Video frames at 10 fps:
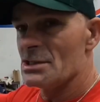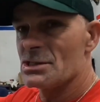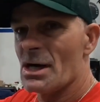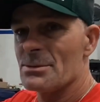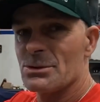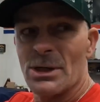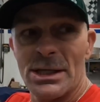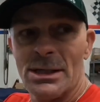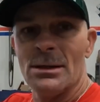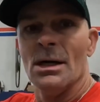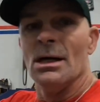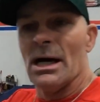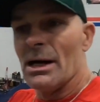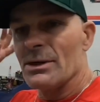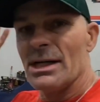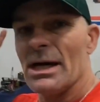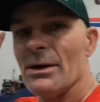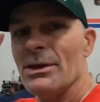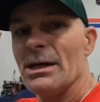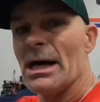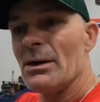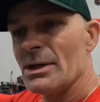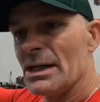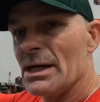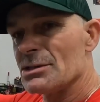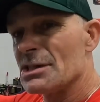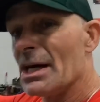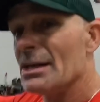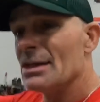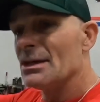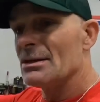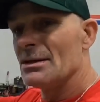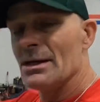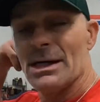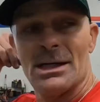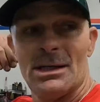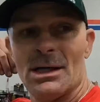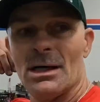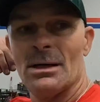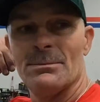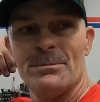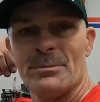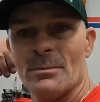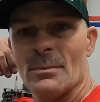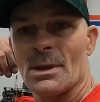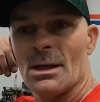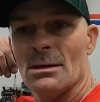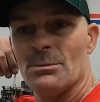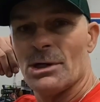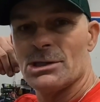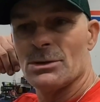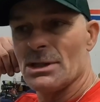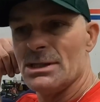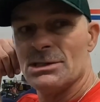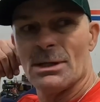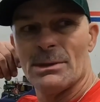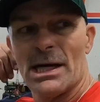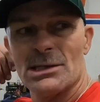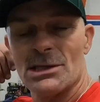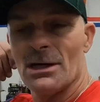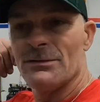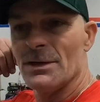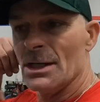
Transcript: it stops raining, I'll get outside there and pressure clean some of that stuff.